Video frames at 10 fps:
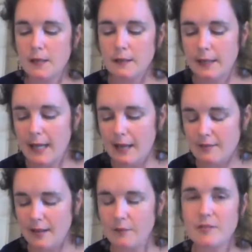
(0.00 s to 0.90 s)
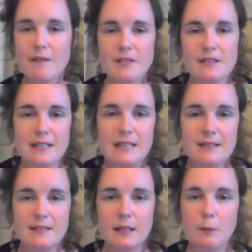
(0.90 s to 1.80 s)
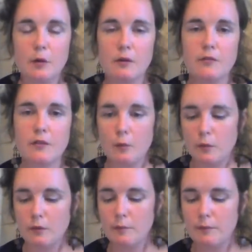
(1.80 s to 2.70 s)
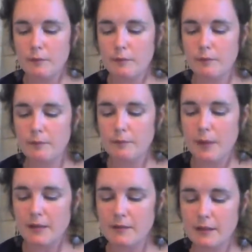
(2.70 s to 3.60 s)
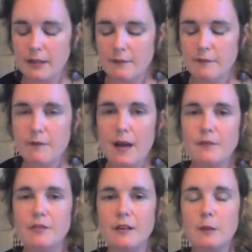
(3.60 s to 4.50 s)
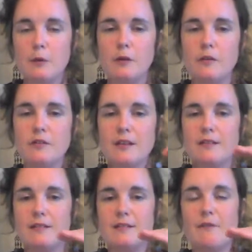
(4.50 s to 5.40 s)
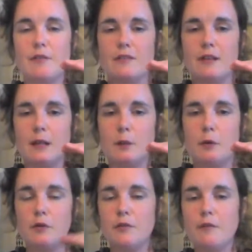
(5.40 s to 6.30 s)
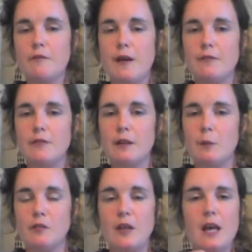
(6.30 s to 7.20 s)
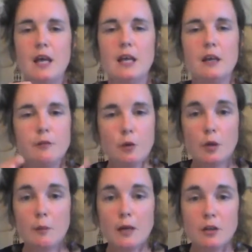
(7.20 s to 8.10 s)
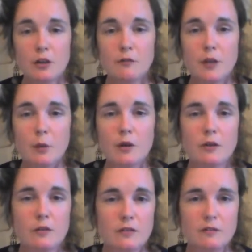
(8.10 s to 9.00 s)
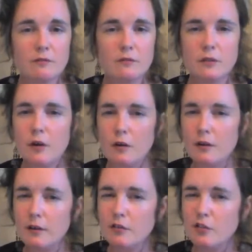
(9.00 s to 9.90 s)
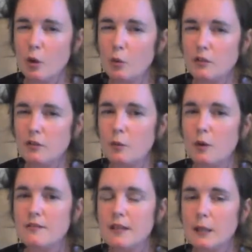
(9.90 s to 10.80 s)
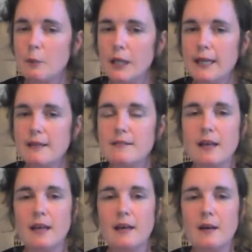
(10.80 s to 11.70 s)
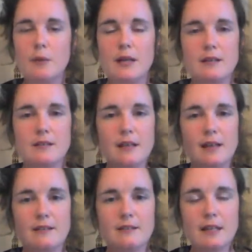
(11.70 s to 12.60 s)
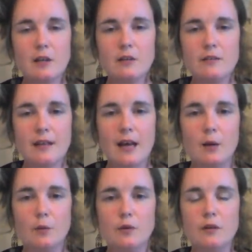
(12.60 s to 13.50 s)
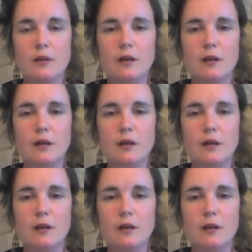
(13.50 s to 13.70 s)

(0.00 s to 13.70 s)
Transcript: that it has to have 17 syllables. So basically 5 syllables, 7 syllables, 5 syllables. If you're one of my younger viewers, you're not totally sure what a syllable is, it's a single sound